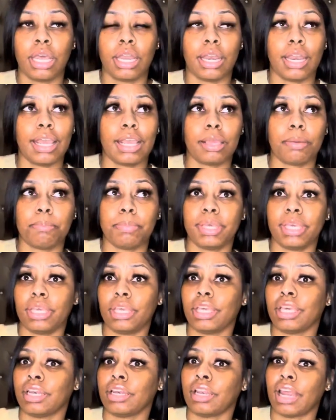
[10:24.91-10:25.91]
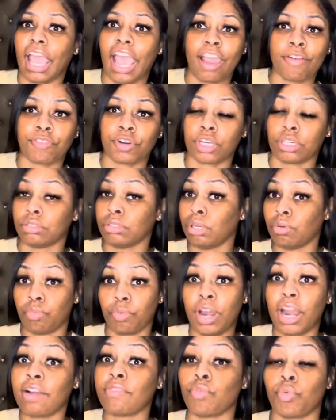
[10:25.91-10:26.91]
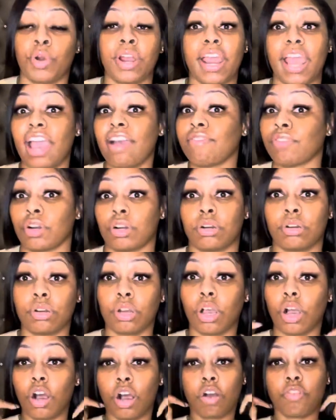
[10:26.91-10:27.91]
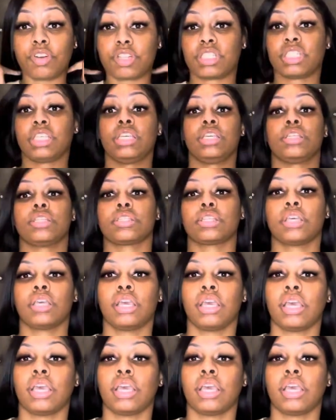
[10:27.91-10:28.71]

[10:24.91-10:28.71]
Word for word: They can be in Africa, wherever, wherever overseas,